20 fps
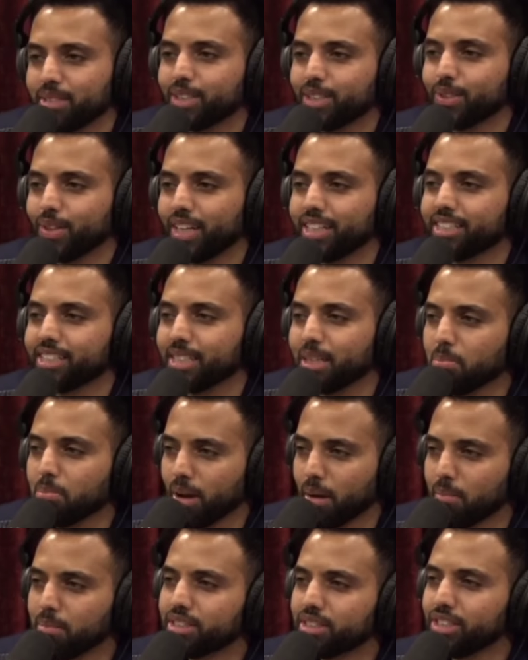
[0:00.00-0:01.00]
I try to say a
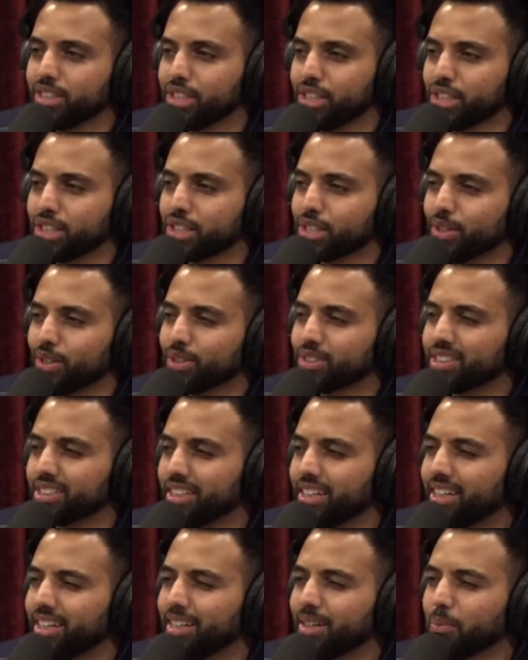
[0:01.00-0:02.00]
premise and she just goes,
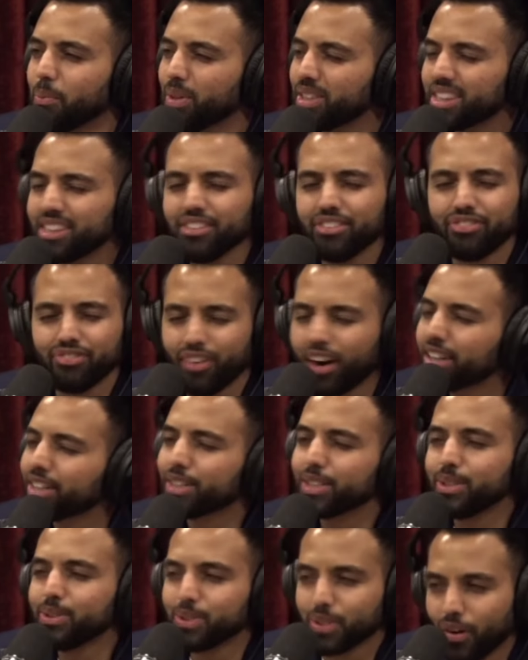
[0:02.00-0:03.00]
uh, "What the fuck are
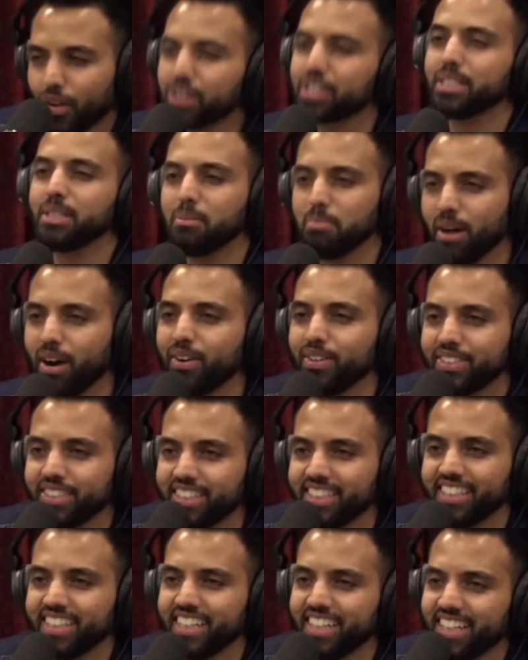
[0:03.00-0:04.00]
you talking about?"
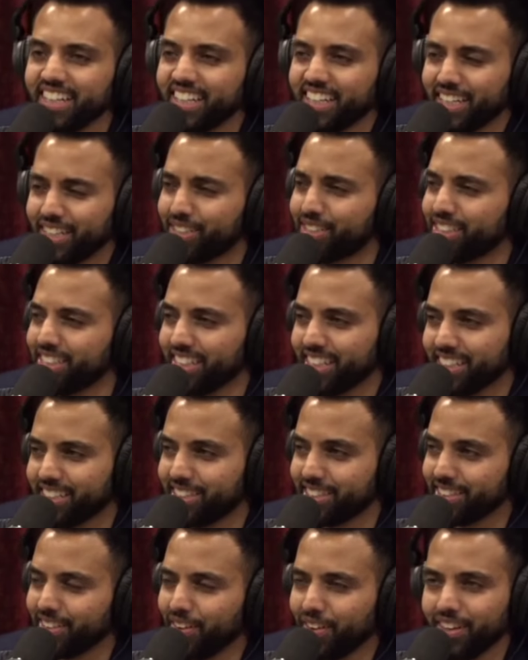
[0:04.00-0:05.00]
Ah! it's, it's,
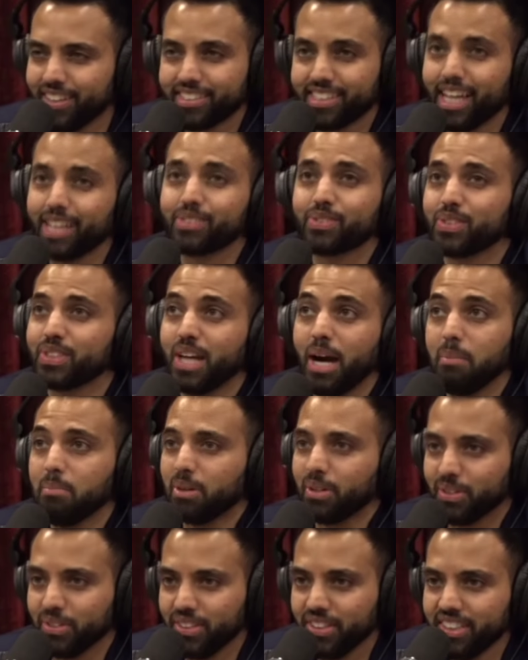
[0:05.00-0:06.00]
ah. it's
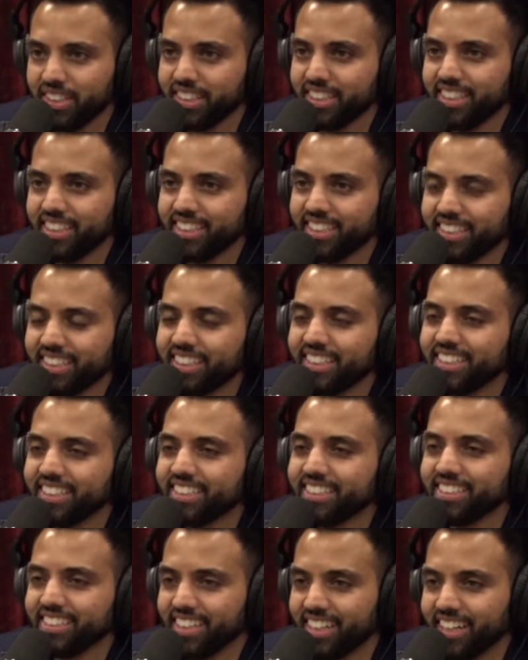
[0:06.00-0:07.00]
astronomical. That's
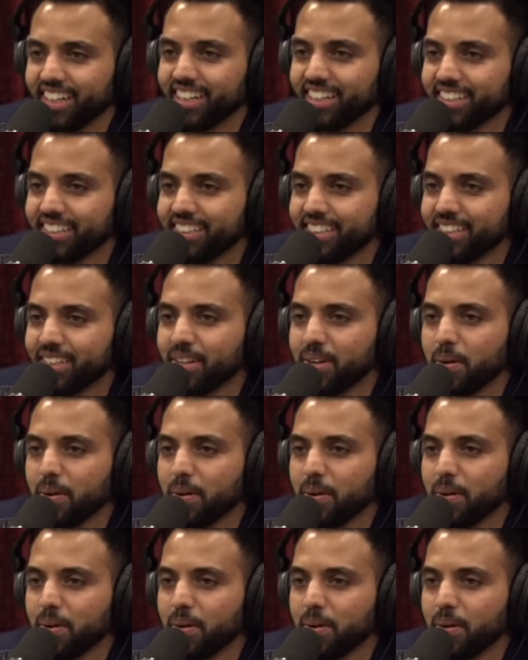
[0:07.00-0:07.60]
great. Yeah. Man. That's